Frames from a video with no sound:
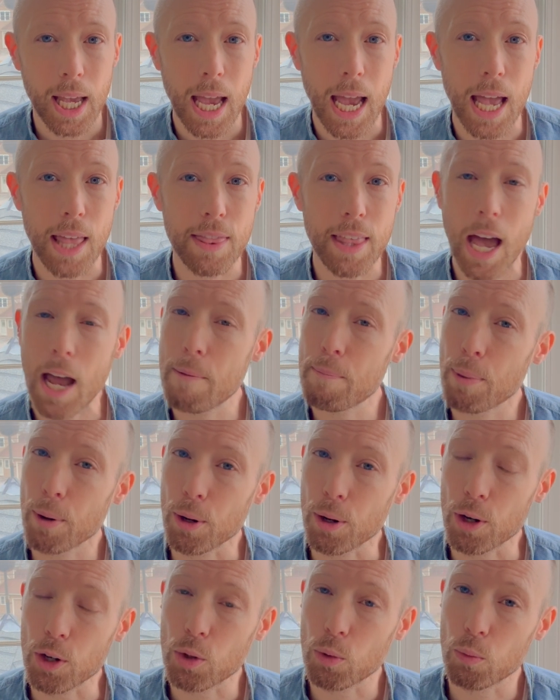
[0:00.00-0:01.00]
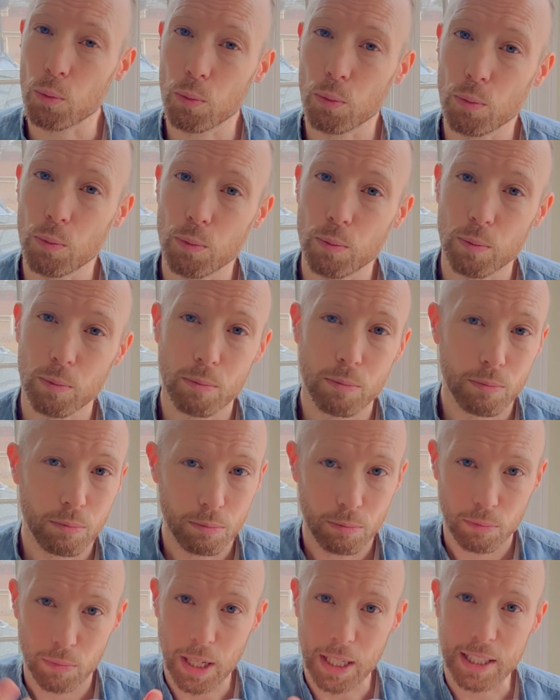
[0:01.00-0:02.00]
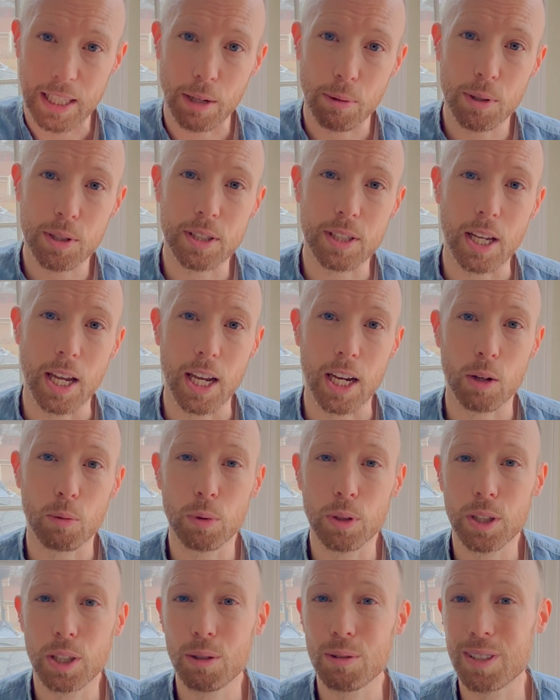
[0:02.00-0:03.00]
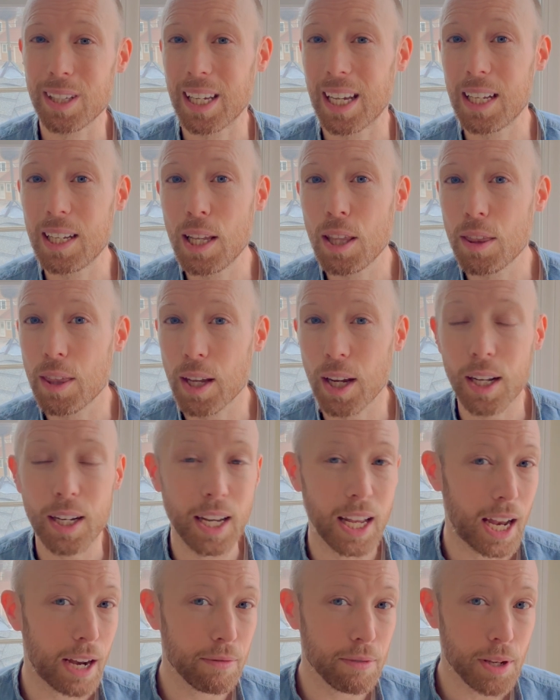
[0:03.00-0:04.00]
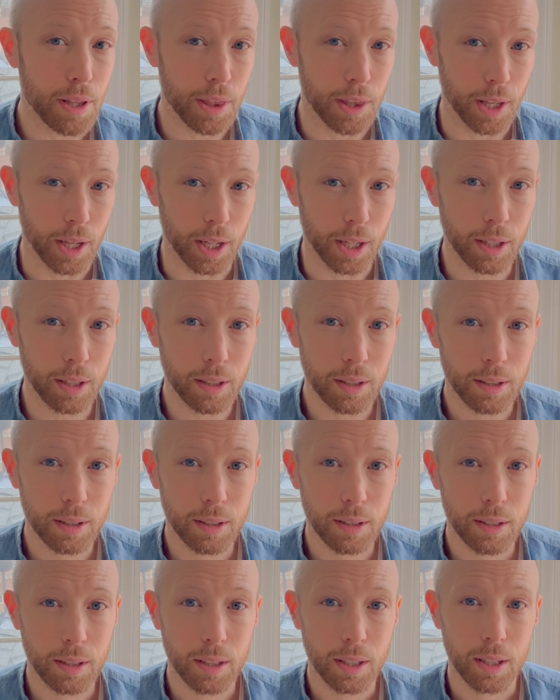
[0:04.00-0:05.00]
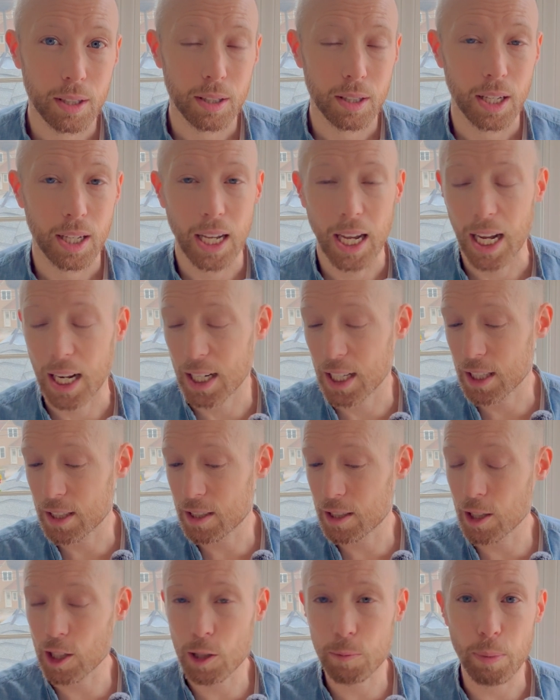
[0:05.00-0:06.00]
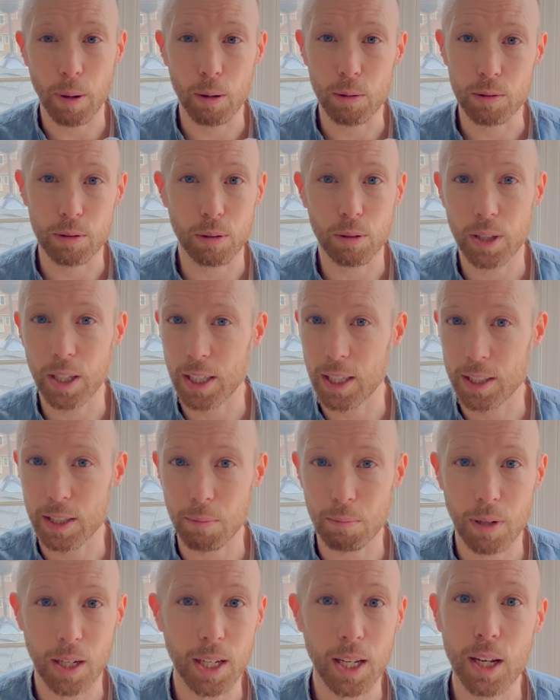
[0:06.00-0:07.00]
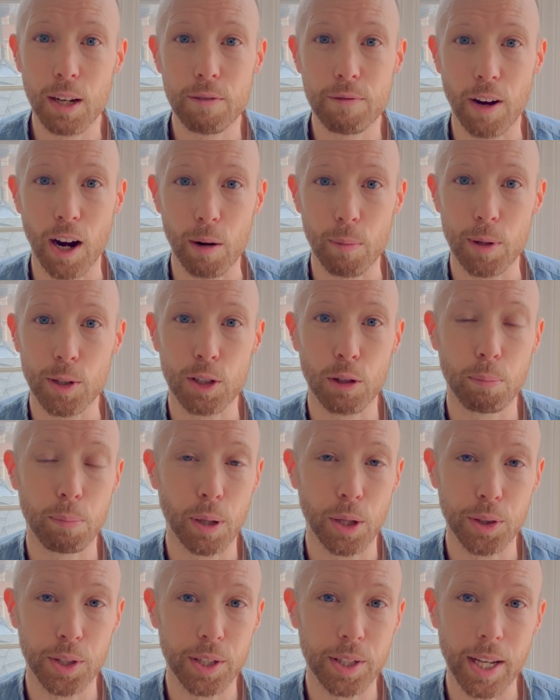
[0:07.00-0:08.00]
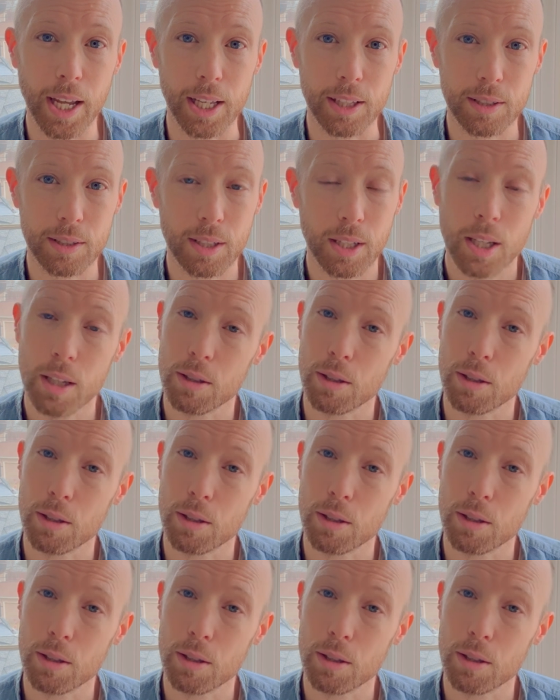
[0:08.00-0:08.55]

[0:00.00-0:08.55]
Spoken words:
And that bird, like they were saying, will use anything and everything at its disposal in its immediate environment to build the nest.